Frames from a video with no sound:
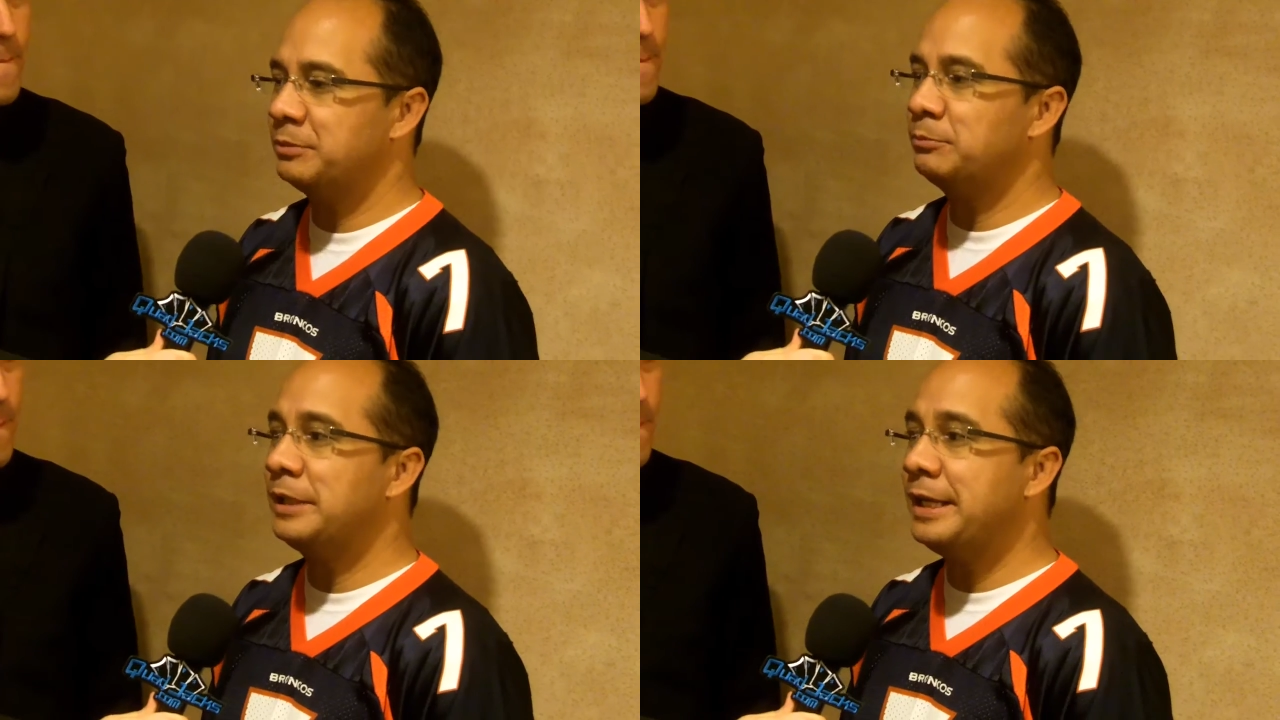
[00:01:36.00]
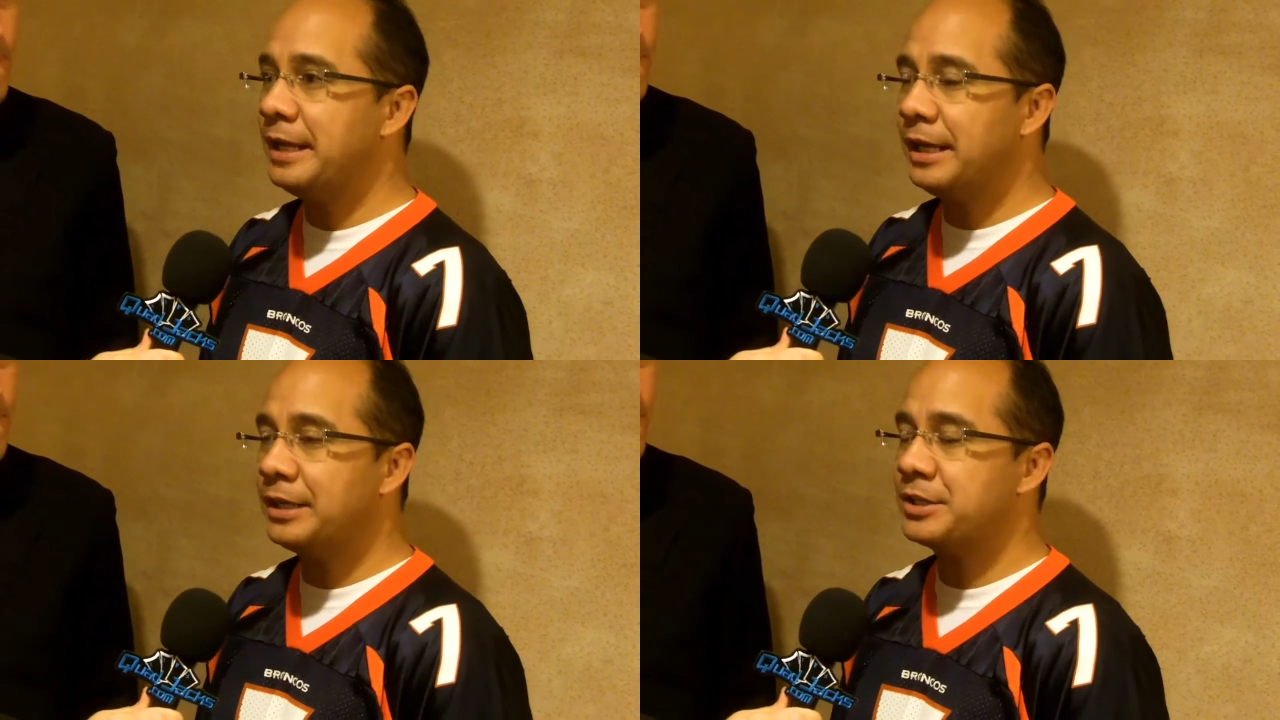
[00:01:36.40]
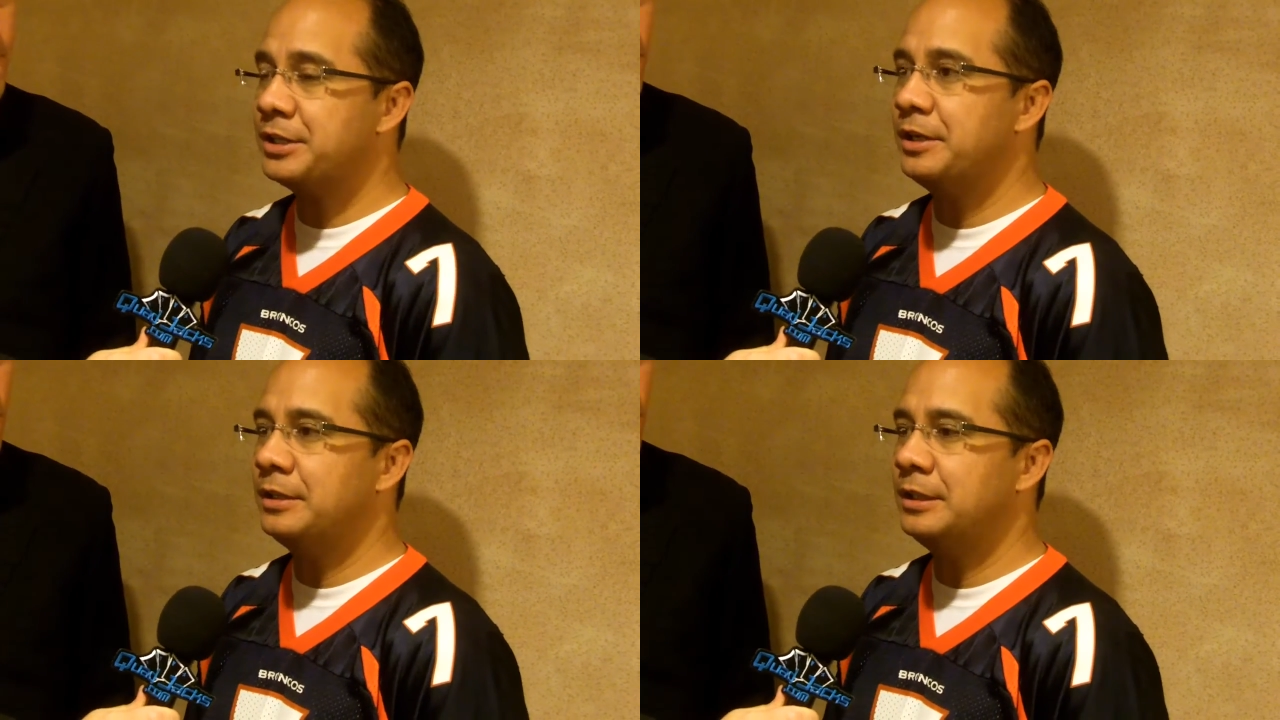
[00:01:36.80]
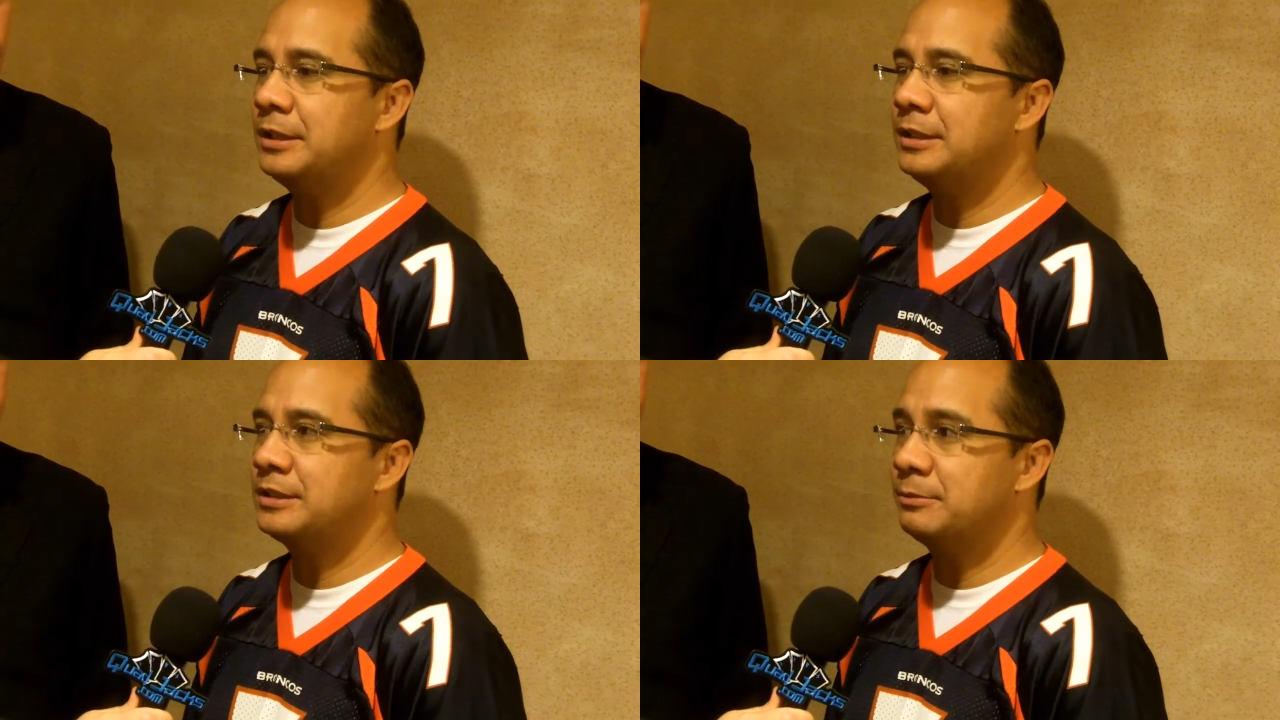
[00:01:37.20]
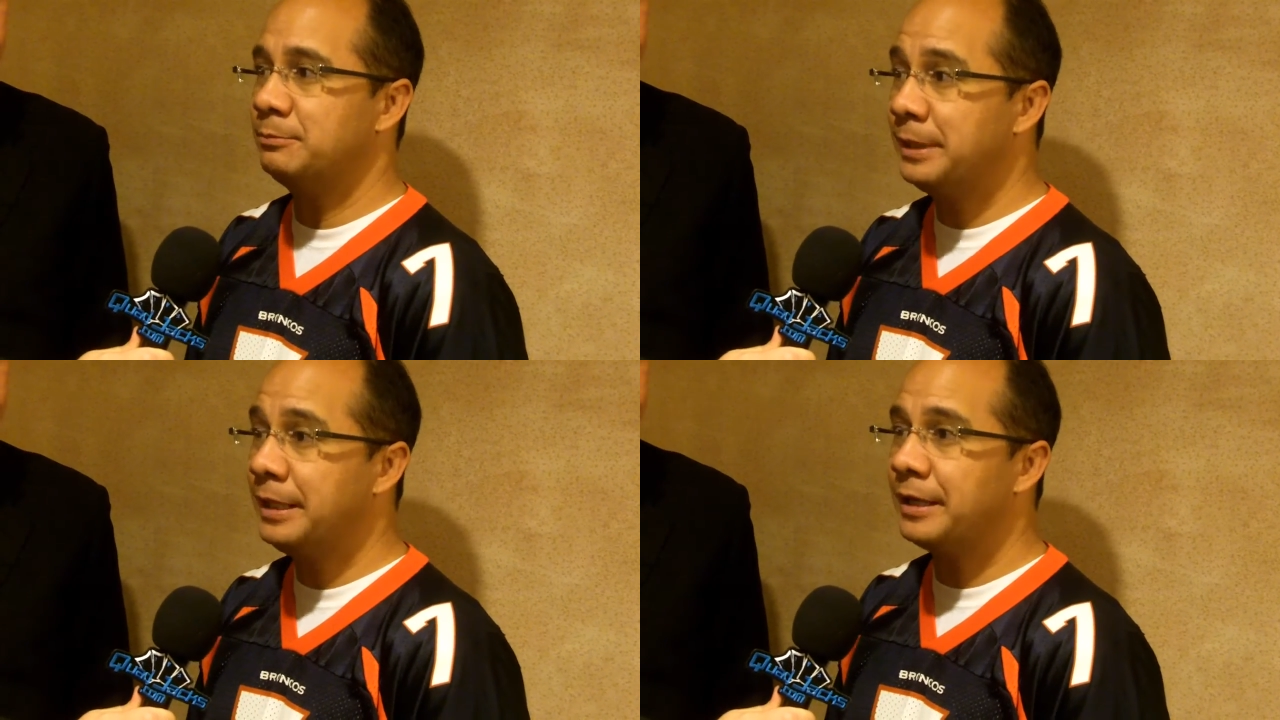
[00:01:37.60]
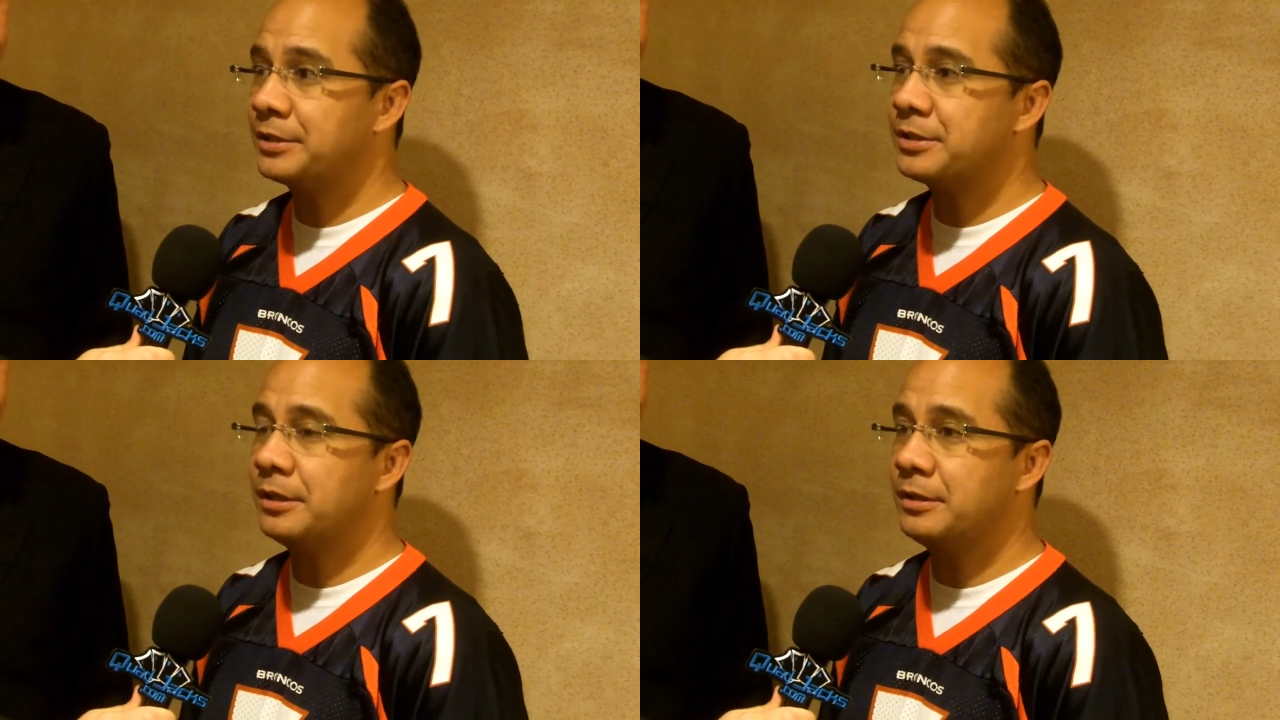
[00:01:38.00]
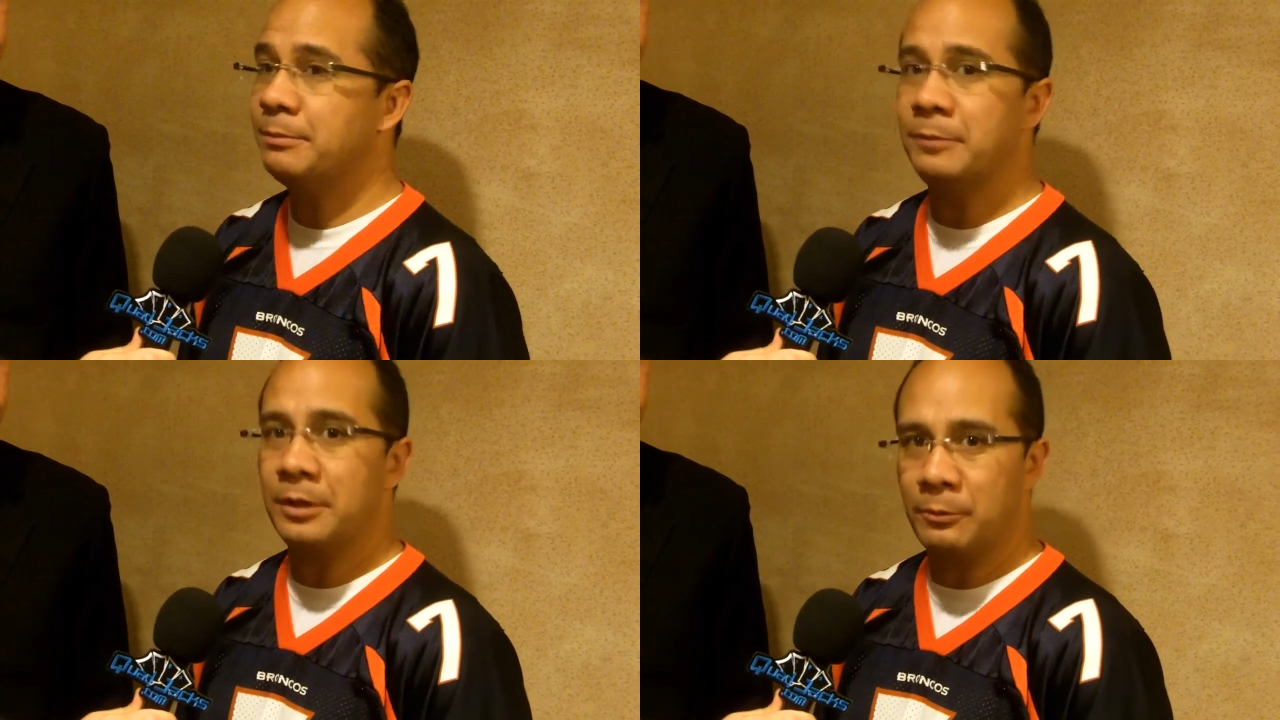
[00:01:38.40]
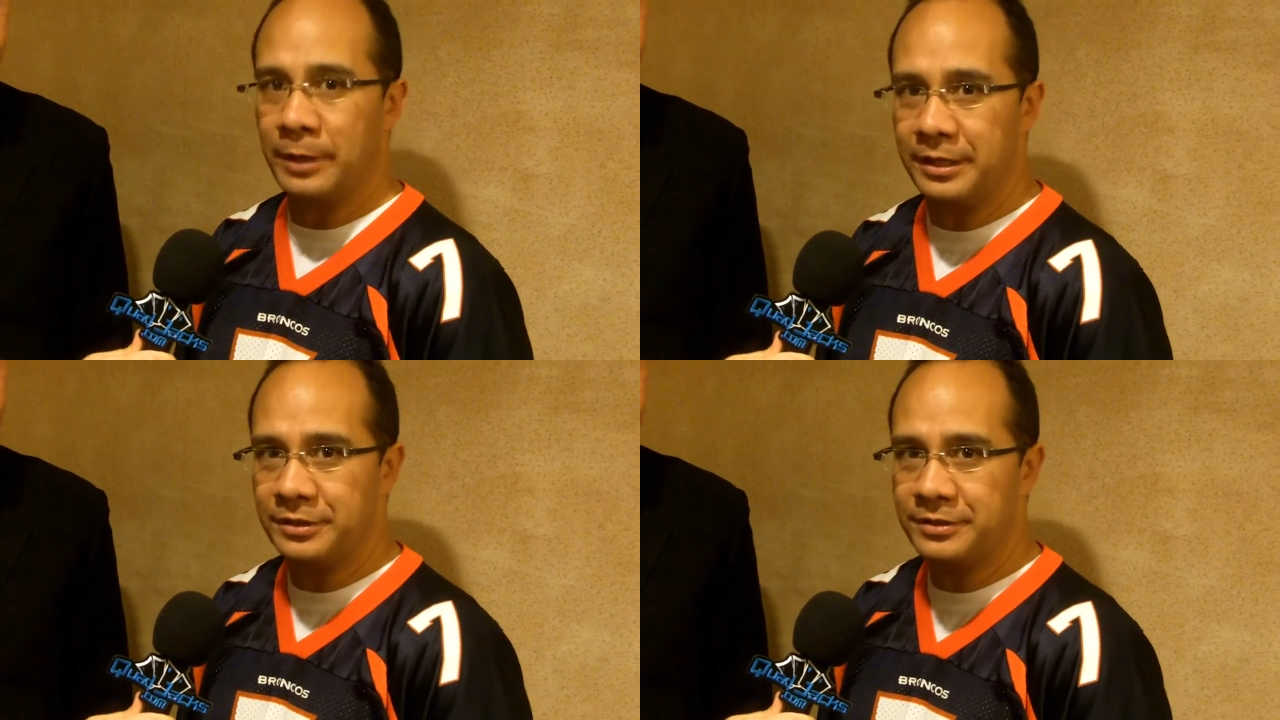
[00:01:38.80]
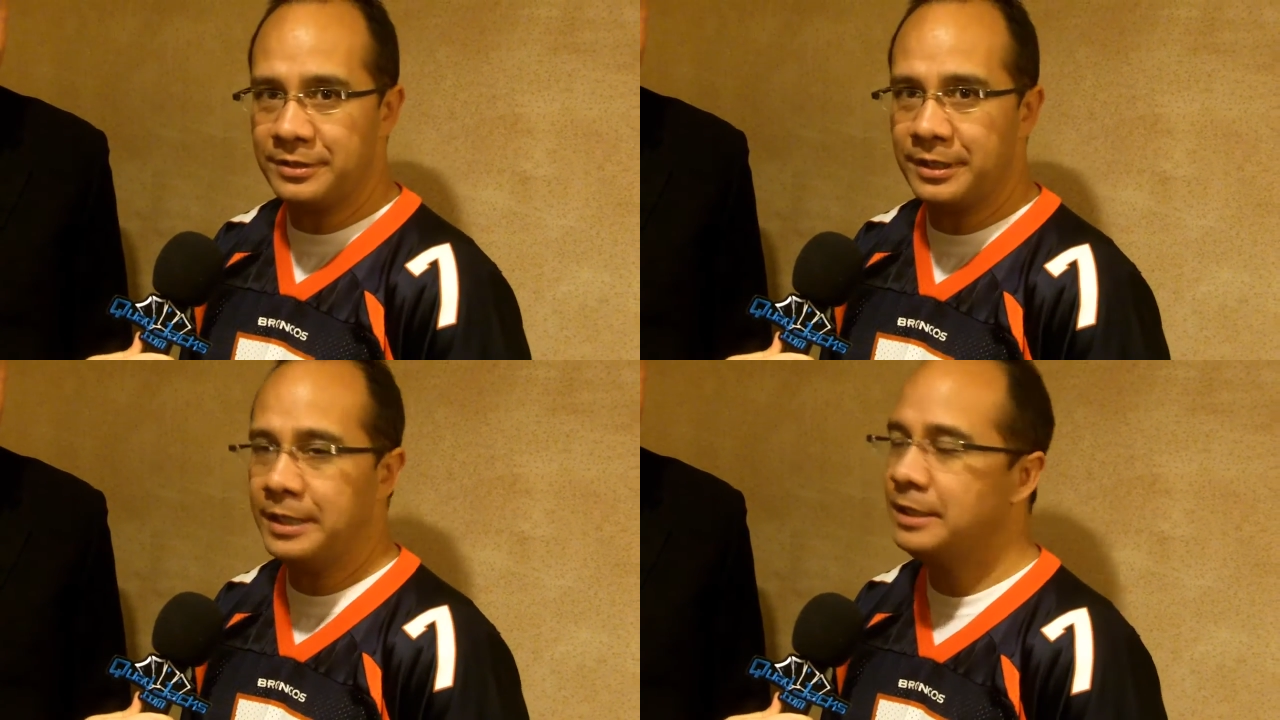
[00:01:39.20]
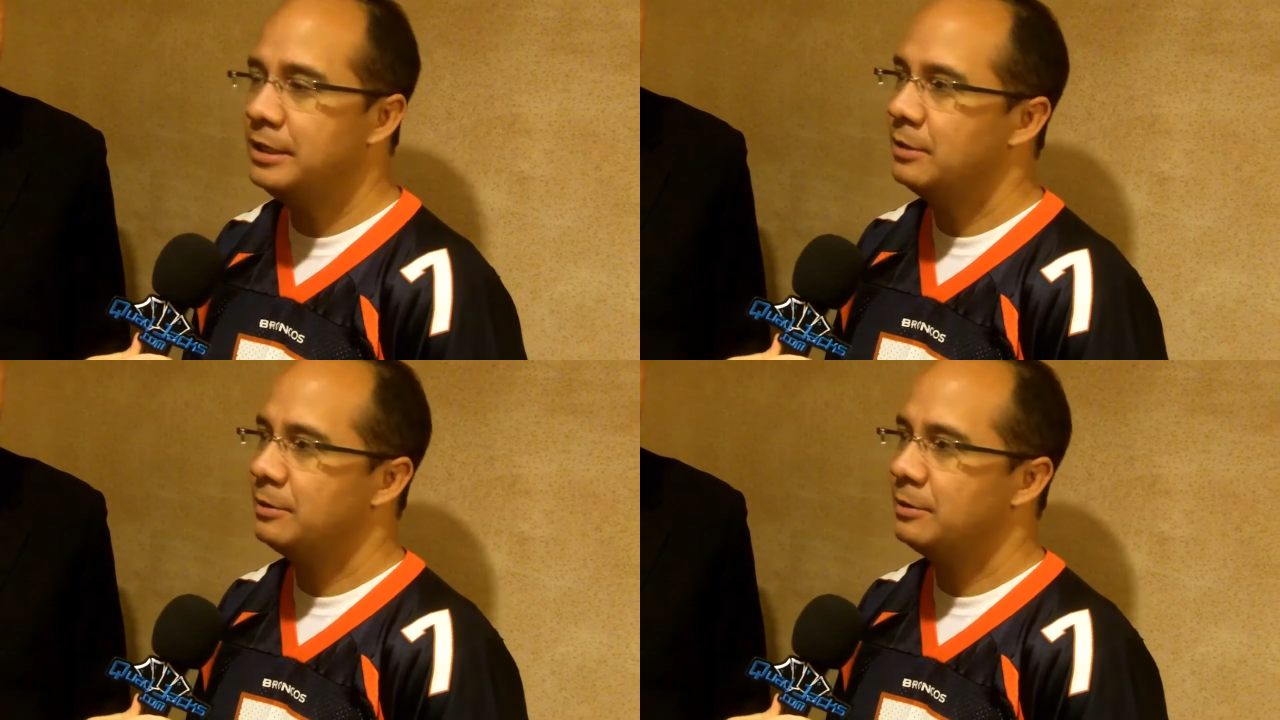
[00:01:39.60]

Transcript: some late action, uh, some big action on the, the Raiders today.